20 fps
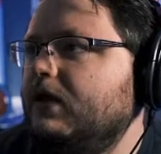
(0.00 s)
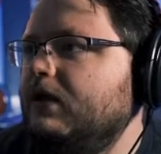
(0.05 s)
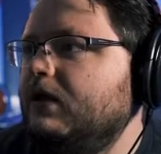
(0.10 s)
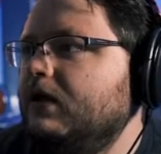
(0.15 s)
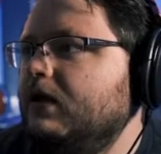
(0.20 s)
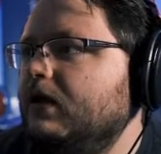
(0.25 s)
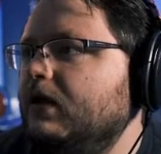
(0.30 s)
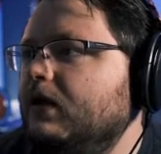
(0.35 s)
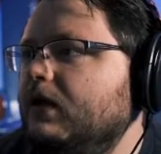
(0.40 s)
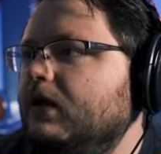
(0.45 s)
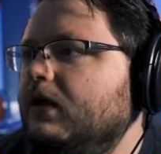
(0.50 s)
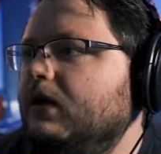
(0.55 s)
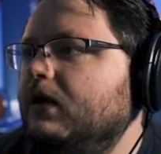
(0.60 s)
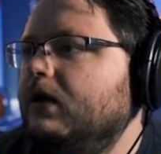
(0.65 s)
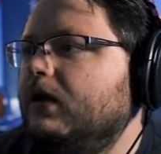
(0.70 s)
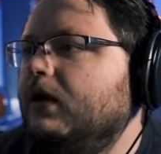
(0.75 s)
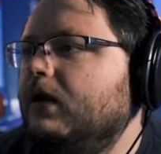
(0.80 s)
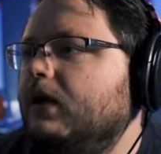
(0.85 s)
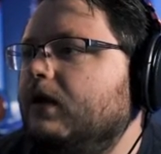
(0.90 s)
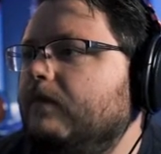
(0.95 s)
8.
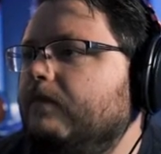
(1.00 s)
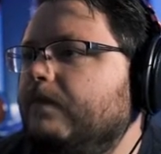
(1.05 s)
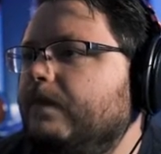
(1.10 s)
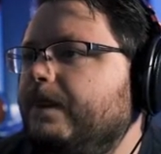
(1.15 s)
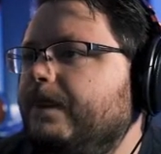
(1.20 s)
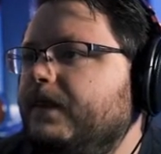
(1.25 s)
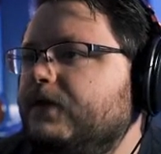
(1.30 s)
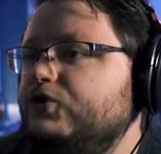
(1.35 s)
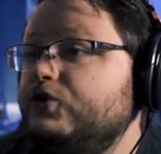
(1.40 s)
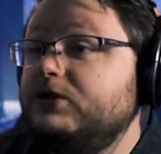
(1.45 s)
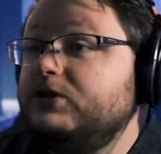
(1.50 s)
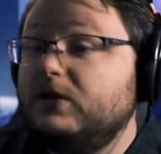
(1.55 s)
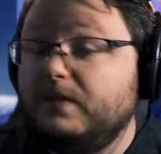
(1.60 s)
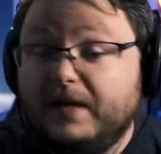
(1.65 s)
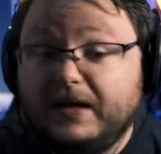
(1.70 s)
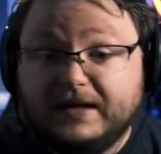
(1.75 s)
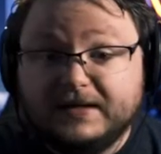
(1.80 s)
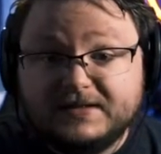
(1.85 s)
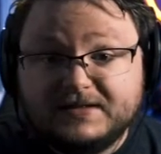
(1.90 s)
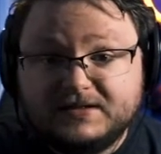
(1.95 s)
Just to
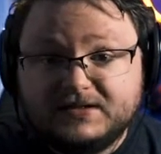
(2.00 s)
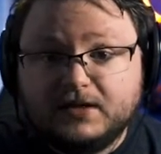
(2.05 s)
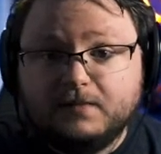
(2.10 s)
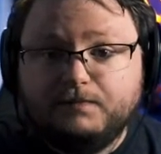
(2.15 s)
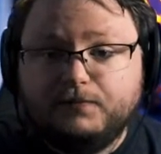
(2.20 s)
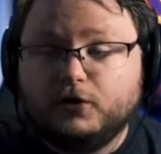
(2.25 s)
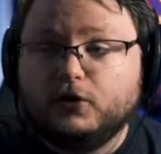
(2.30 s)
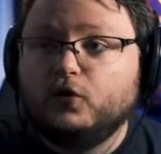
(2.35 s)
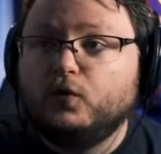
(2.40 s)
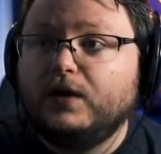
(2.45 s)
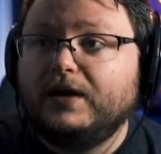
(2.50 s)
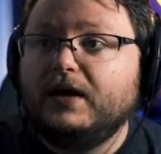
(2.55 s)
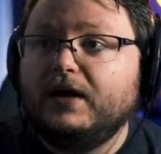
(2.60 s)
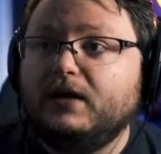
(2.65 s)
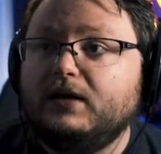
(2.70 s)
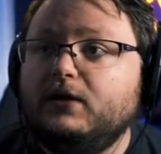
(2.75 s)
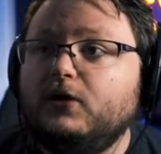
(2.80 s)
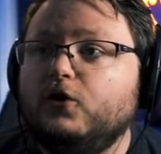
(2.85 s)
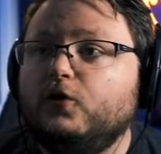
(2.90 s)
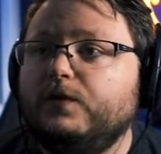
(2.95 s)
make it simpler when I
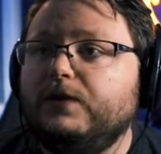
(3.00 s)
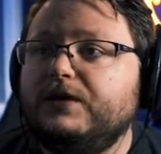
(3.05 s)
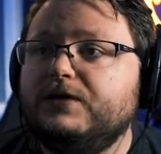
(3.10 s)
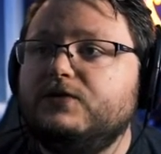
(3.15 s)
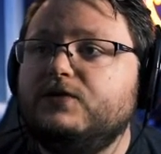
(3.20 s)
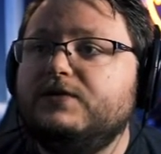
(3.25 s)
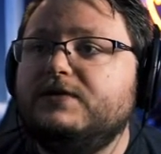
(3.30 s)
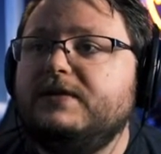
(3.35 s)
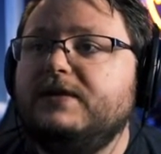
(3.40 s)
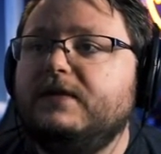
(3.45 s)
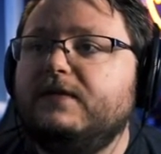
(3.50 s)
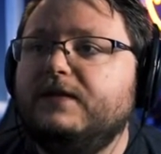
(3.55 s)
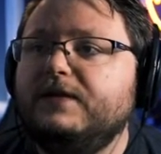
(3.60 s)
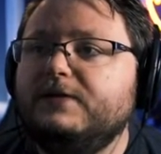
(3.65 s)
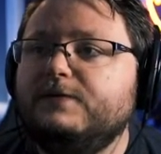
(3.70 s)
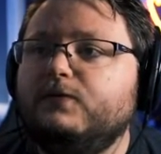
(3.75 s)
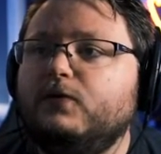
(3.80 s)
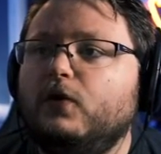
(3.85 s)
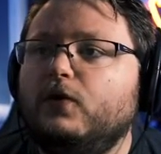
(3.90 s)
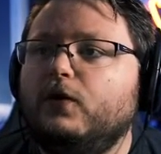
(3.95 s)
get here, because you see in
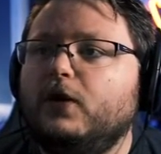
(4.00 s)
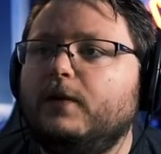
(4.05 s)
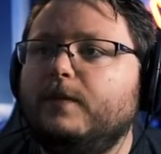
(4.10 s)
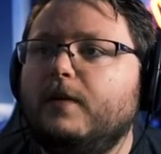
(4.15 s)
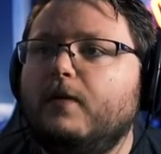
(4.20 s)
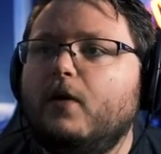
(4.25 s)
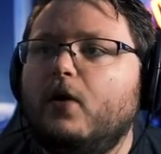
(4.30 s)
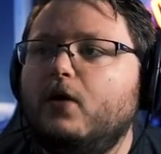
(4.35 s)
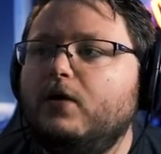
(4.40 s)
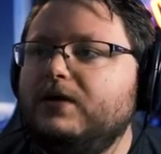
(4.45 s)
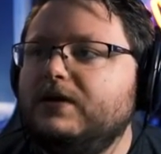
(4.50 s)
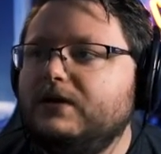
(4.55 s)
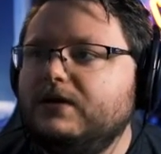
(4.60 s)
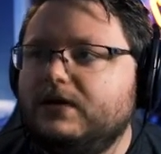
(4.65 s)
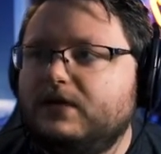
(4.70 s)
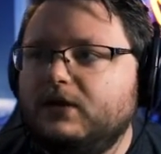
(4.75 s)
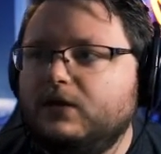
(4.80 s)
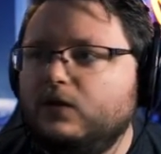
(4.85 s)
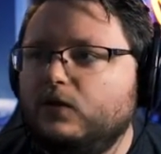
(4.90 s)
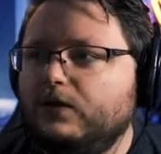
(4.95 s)
this program, I'm already
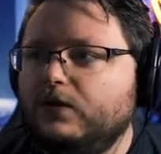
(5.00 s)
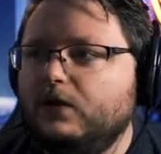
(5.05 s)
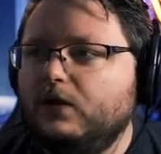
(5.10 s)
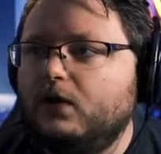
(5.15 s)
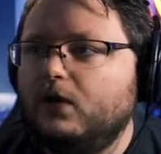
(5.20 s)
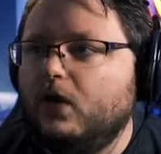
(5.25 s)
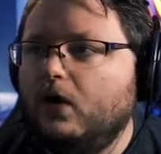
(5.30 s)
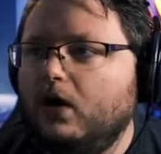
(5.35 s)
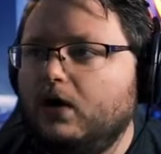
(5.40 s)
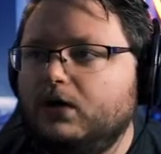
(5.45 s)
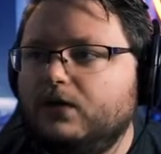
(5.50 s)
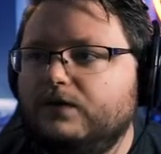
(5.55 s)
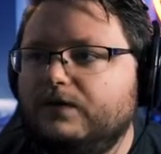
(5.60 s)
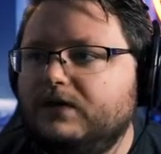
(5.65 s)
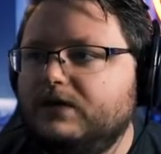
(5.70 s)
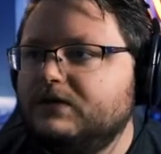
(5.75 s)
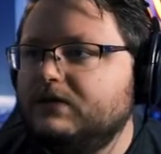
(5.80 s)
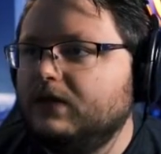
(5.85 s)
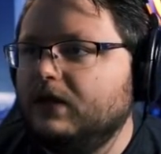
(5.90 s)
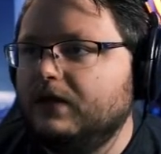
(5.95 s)
dealing with all of
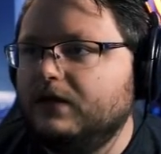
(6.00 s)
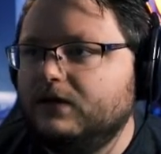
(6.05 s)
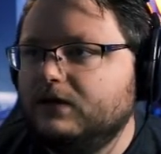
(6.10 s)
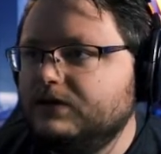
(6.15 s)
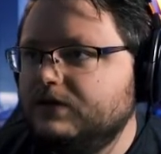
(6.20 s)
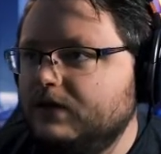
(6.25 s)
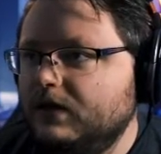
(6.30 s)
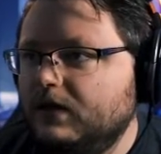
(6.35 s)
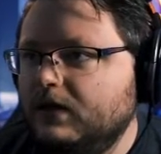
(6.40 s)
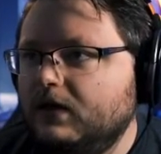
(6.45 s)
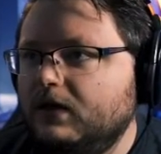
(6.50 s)
these layers.